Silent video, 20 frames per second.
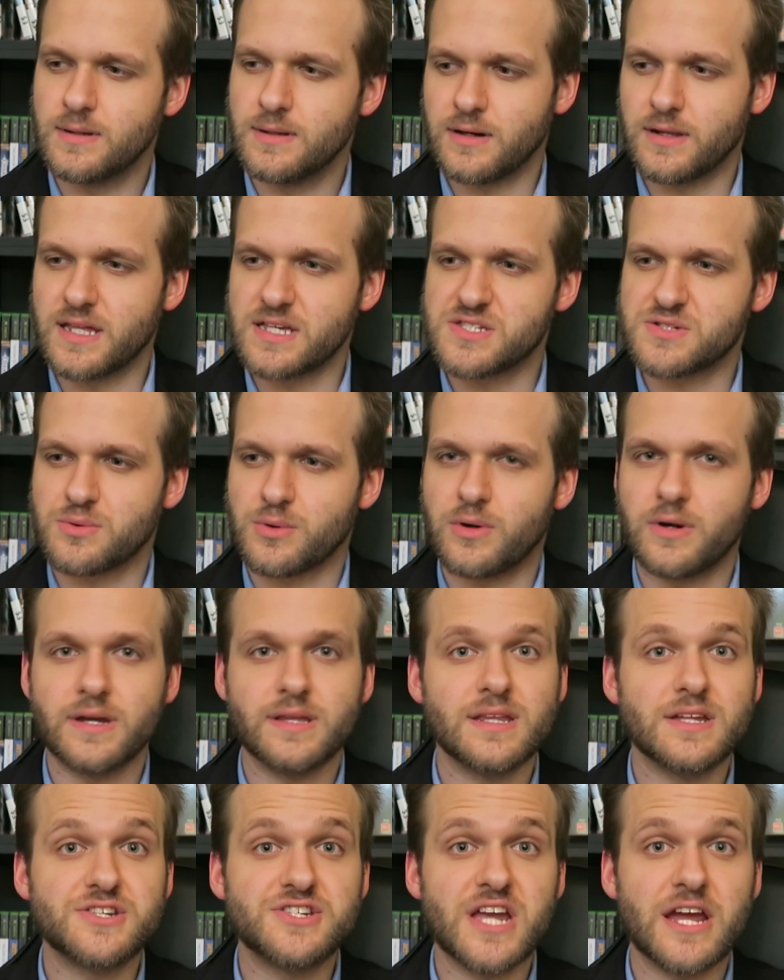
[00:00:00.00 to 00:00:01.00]
Oh, that's
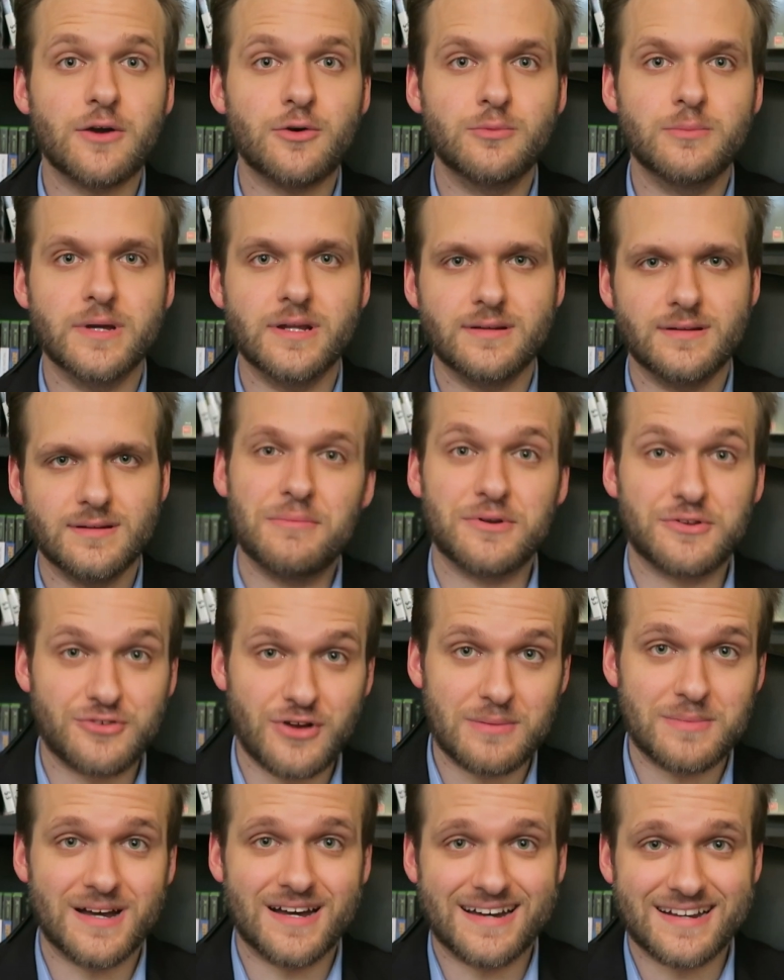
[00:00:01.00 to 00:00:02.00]
right, The Gentleman. I'm gonna
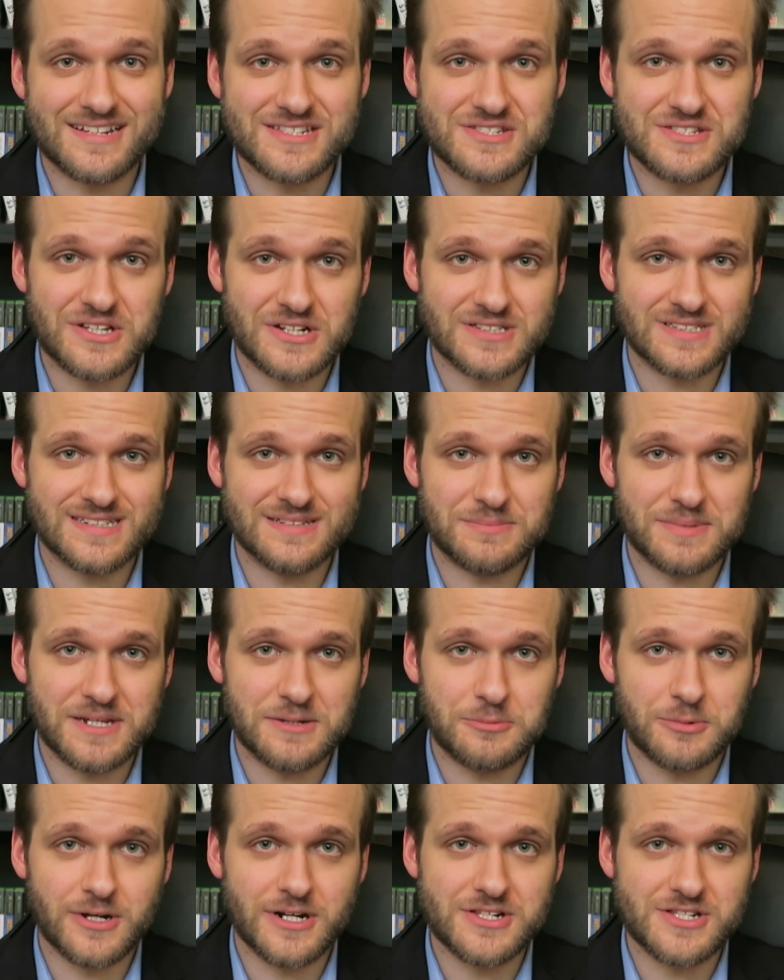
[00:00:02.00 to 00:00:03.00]
try my hardest not to
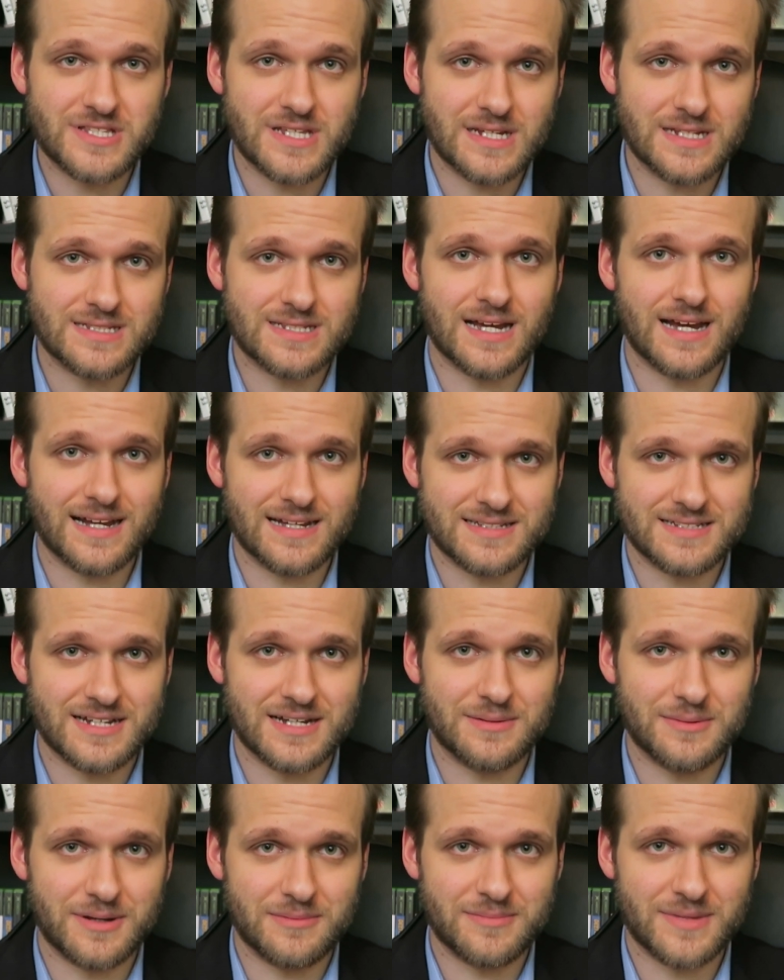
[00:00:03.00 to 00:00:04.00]
be British the entire
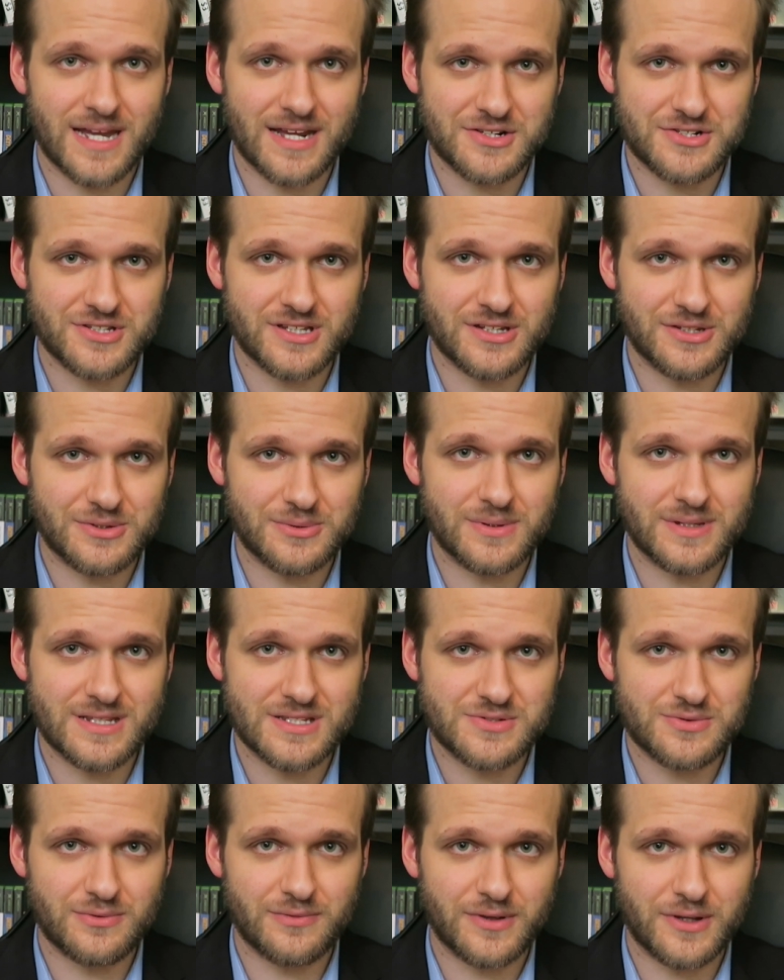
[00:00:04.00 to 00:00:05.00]
time I'm actually doing
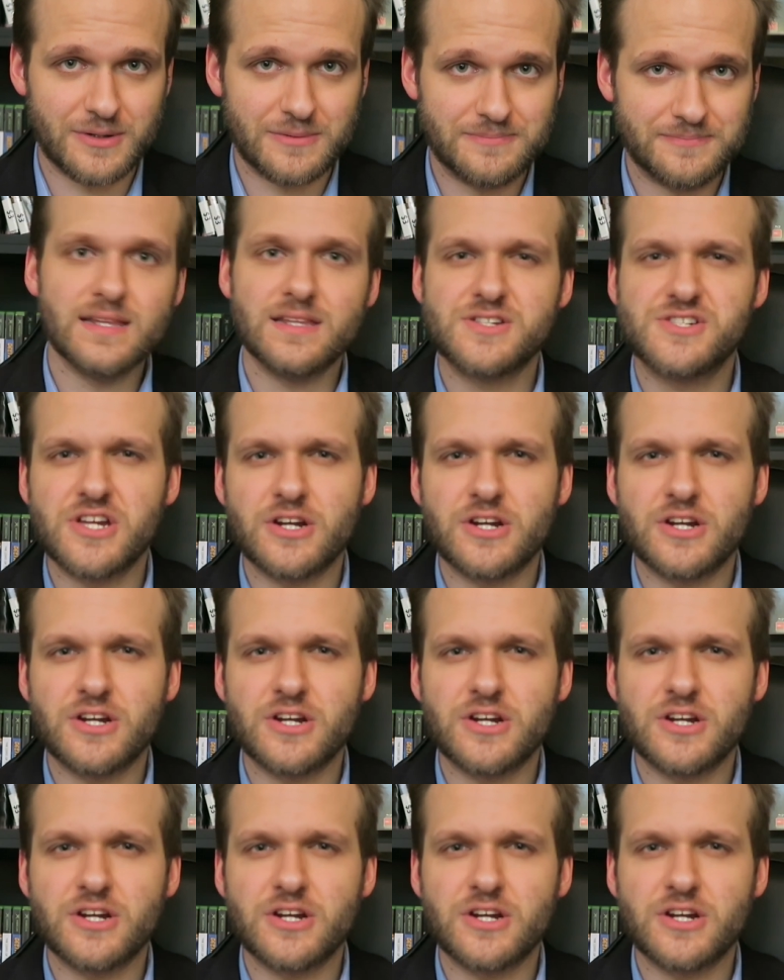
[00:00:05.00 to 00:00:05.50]
this review. The